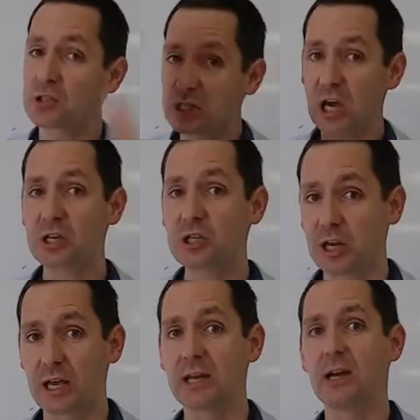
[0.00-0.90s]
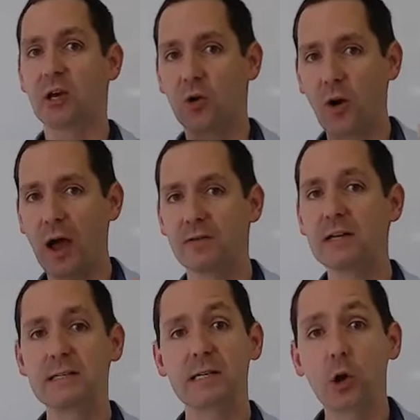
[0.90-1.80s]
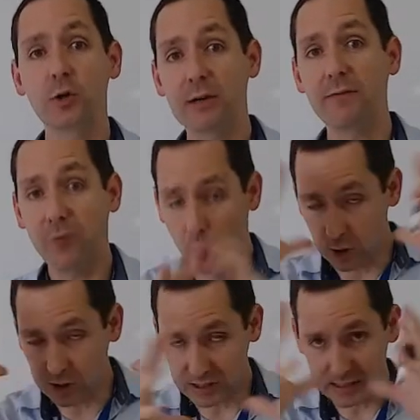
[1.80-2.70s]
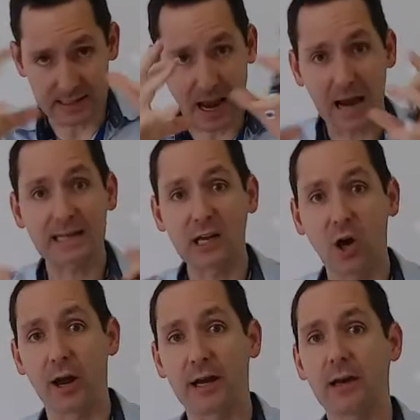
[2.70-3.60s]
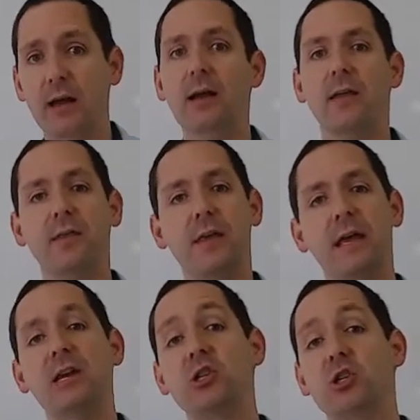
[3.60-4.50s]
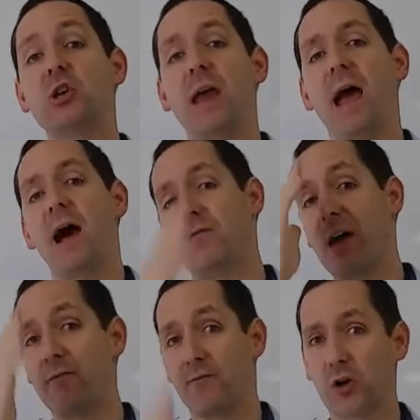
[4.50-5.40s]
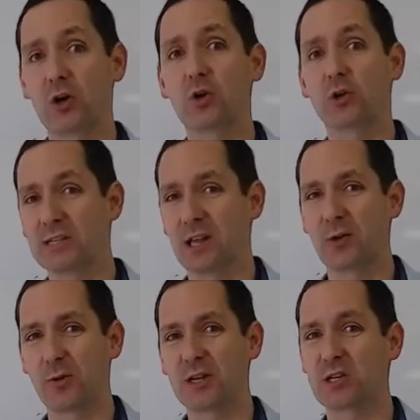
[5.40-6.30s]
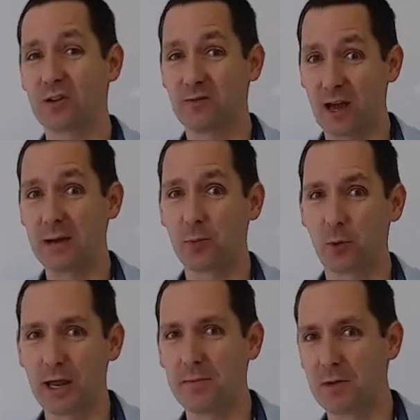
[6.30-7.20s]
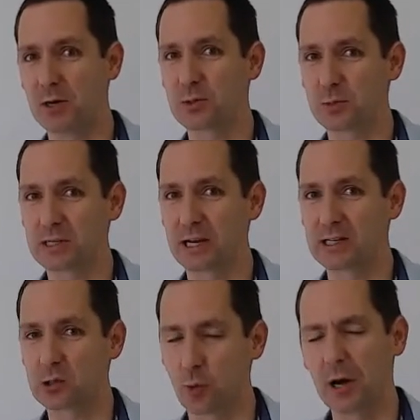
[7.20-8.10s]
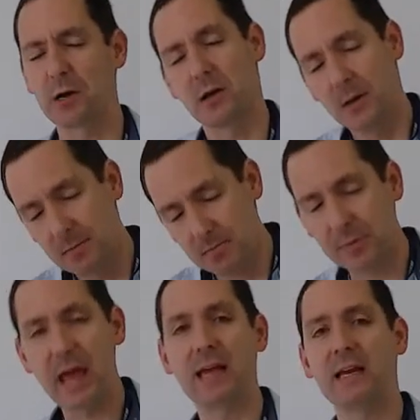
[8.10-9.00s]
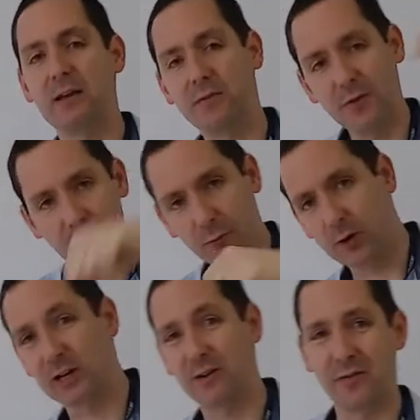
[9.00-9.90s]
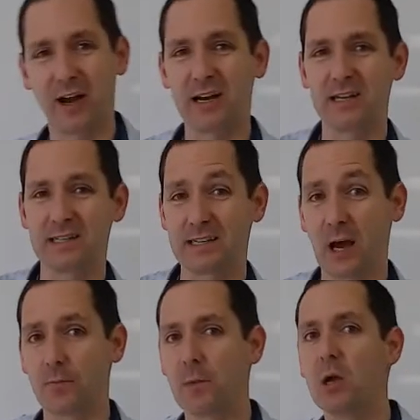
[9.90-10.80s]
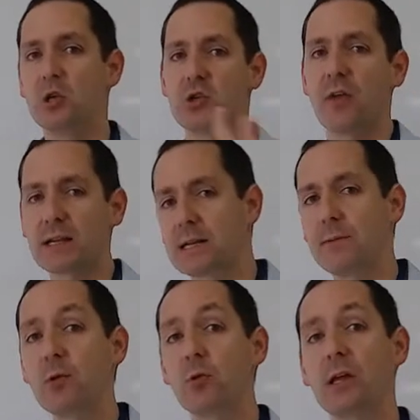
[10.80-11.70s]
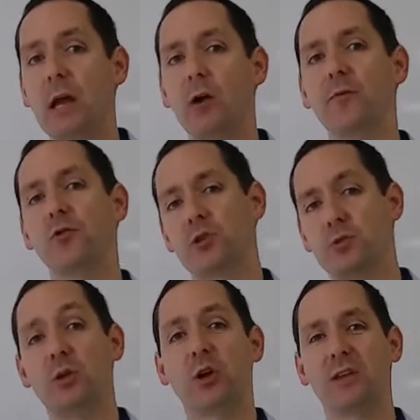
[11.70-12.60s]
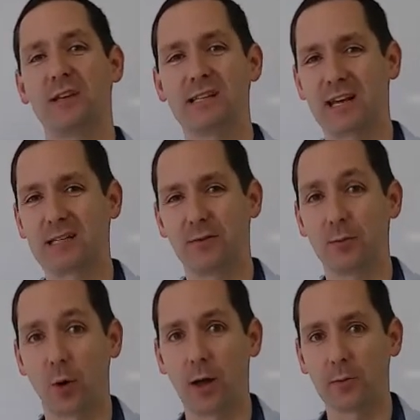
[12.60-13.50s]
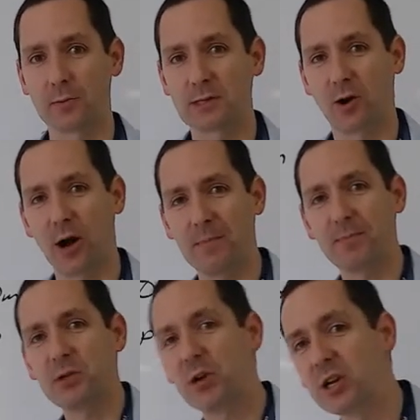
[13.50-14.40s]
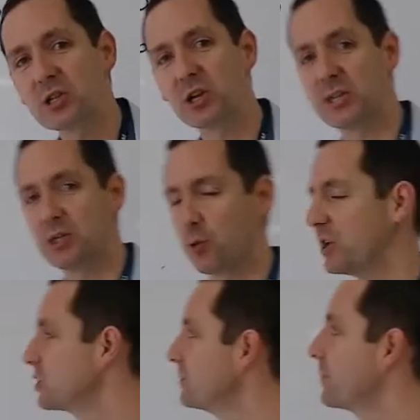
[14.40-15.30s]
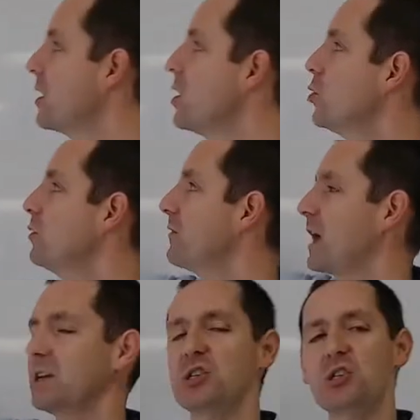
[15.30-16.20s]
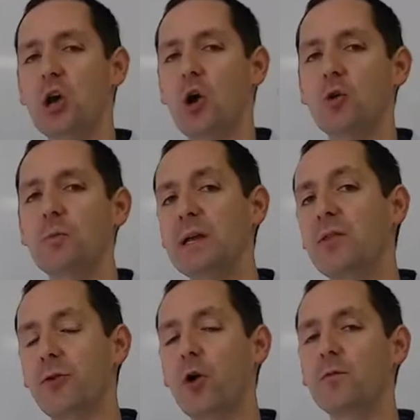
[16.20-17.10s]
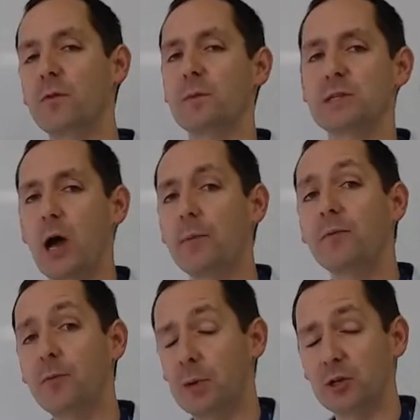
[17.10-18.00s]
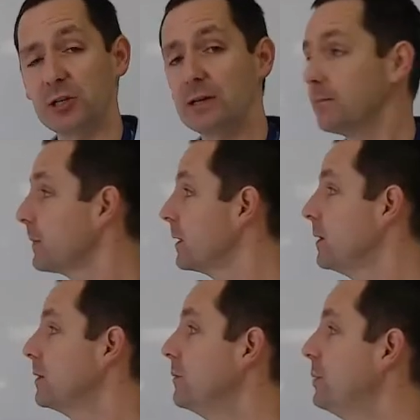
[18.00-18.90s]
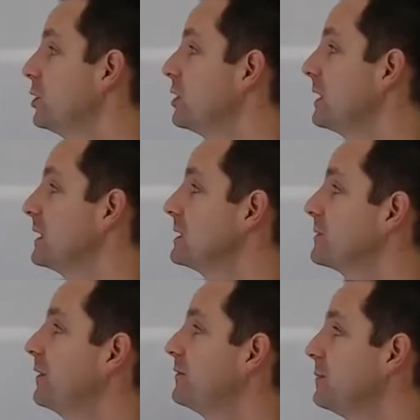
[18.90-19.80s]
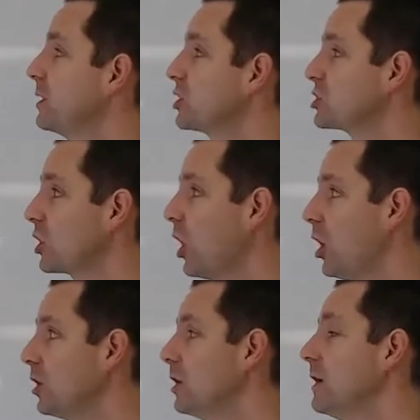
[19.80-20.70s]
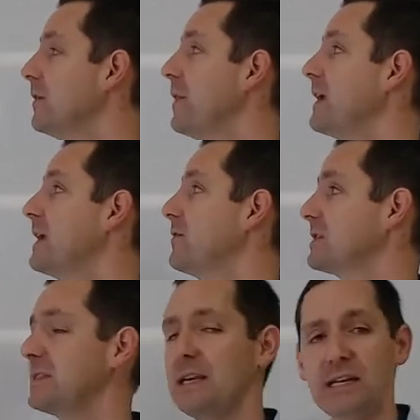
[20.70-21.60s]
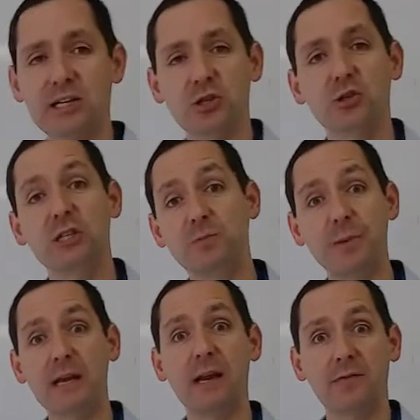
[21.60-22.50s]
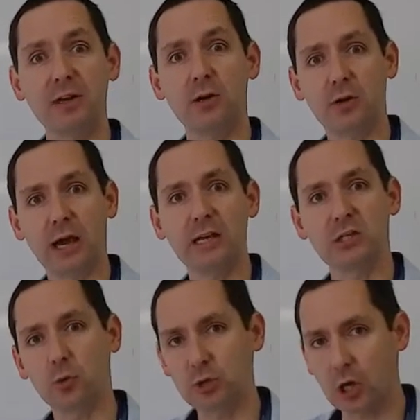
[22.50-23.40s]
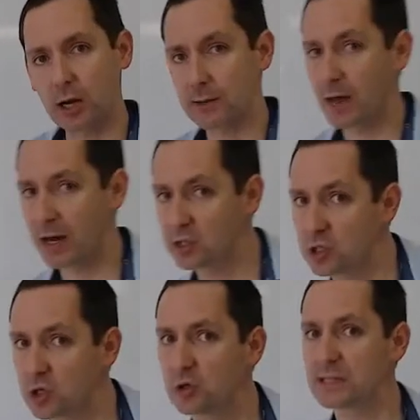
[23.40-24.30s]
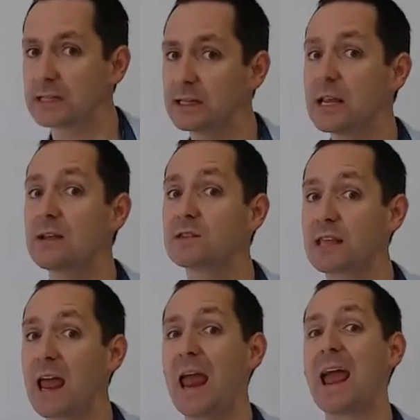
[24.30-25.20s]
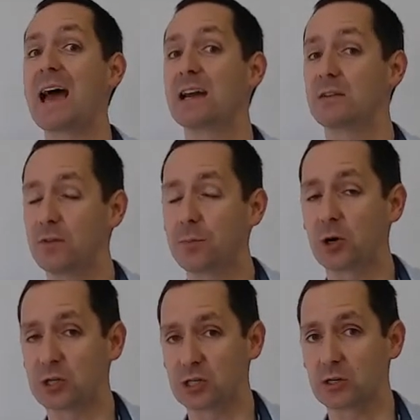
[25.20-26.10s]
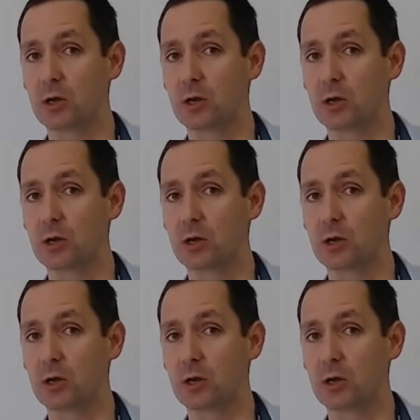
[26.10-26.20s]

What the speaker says: touching it, gravity is the only force that's acting on it, then it should have that vertical acceleration of 9.8 meters per second squared. Negative if we're going to define it as down. So that's going to be really helpful as we look at these next few problems. All right, so here's our situation. We've got a stone being thrown from the top of a building. The building is 50 meters tall. They give us the initial speed of it. Okay, so we're talking about as soon as it leaves the hand of the person,